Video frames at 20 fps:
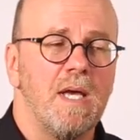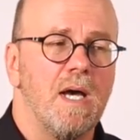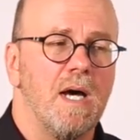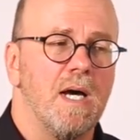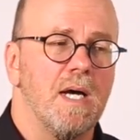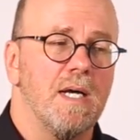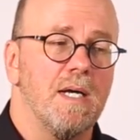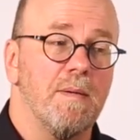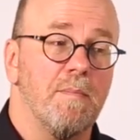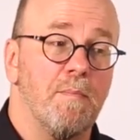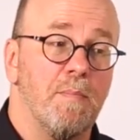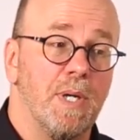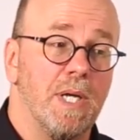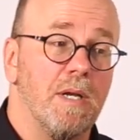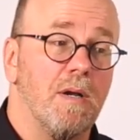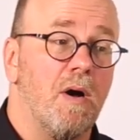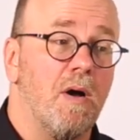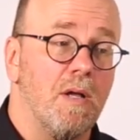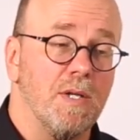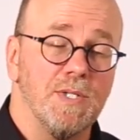uh,
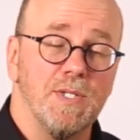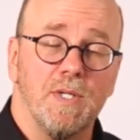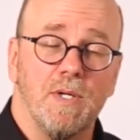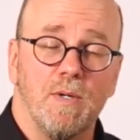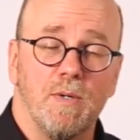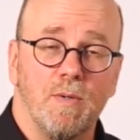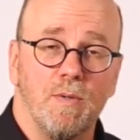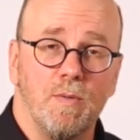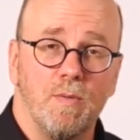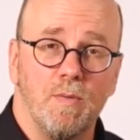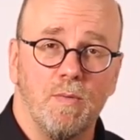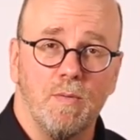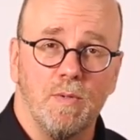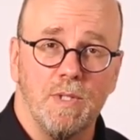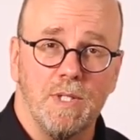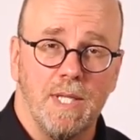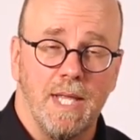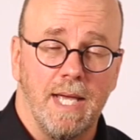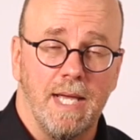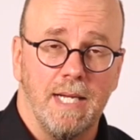but also
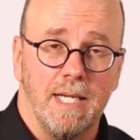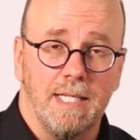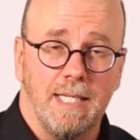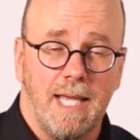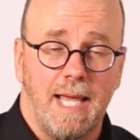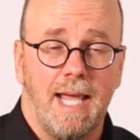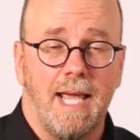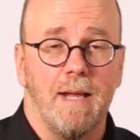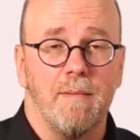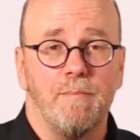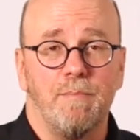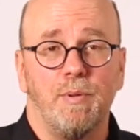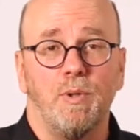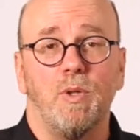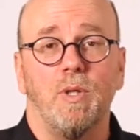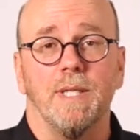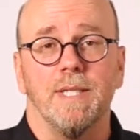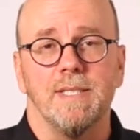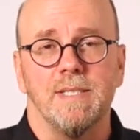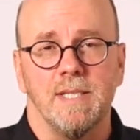that it can't
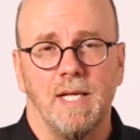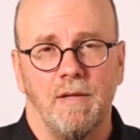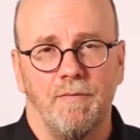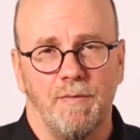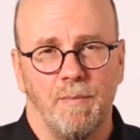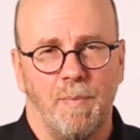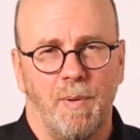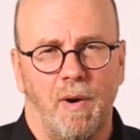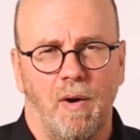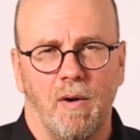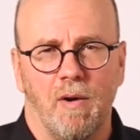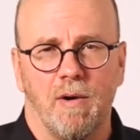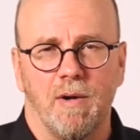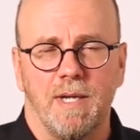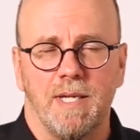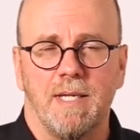pull itself apart.